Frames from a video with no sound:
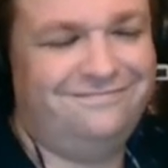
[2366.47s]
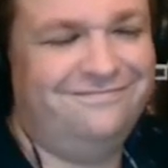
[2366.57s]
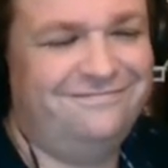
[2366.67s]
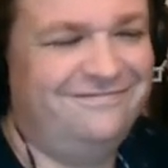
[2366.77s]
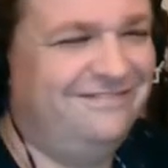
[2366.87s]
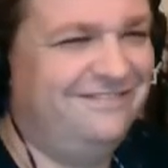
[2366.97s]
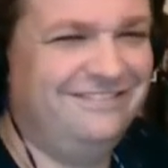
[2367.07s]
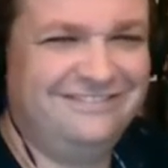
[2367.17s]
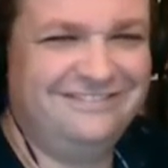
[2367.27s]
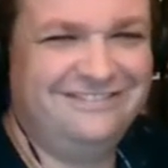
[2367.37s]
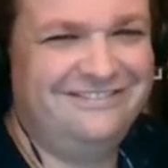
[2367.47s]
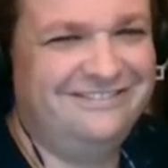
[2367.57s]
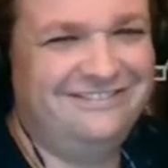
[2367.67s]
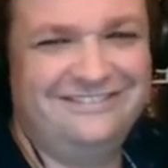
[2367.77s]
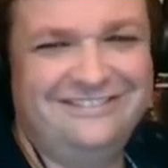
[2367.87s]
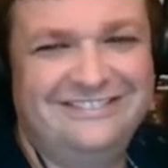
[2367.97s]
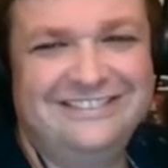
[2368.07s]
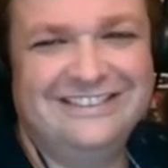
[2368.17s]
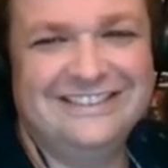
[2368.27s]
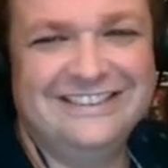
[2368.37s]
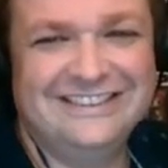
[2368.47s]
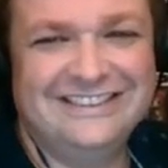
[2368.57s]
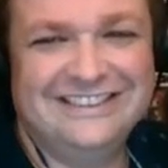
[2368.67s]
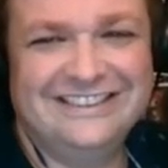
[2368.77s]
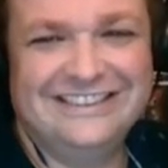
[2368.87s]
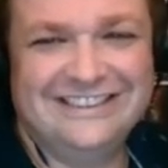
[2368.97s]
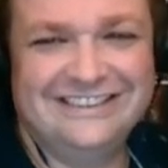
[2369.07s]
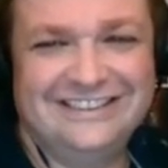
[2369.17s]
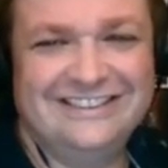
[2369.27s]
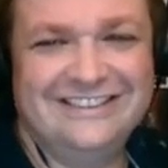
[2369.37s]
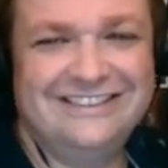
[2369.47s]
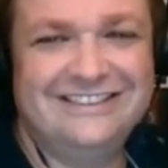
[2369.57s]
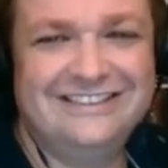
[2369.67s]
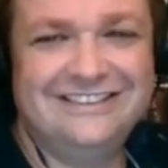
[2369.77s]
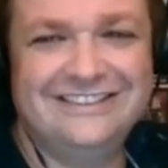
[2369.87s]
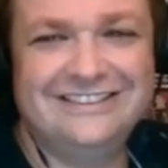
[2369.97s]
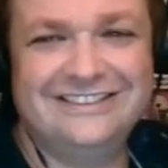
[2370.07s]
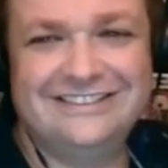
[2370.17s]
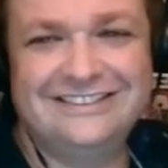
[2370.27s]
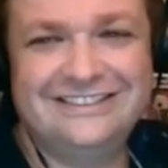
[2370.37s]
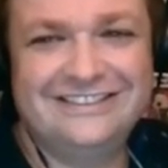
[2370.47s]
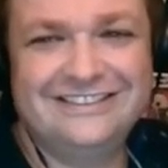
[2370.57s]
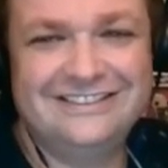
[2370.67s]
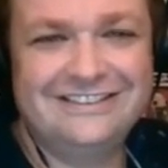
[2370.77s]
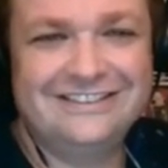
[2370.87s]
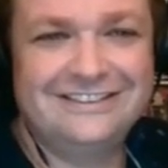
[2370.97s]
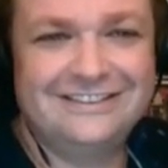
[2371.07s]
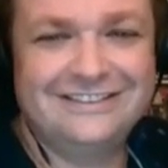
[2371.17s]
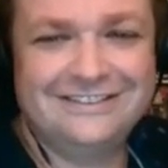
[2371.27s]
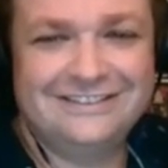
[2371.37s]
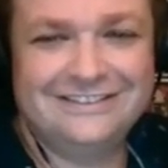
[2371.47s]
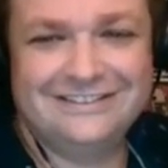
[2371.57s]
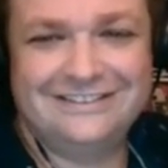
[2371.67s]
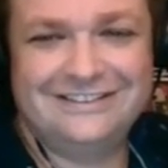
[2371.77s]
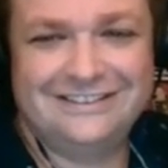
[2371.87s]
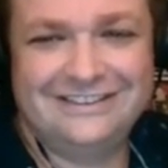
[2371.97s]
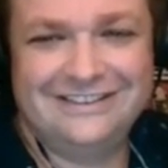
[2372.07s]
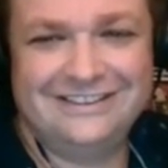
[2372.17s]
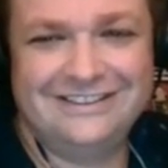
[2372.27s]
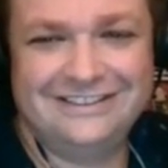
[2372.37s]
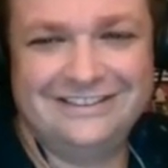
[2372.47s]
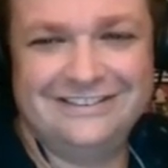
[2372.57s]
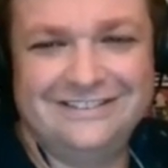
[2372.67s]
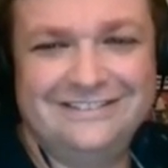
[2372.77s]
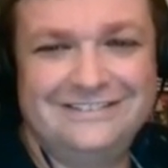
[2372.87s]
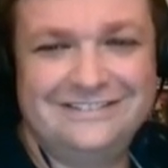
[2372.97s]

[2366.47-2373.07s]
The person shown says nothing.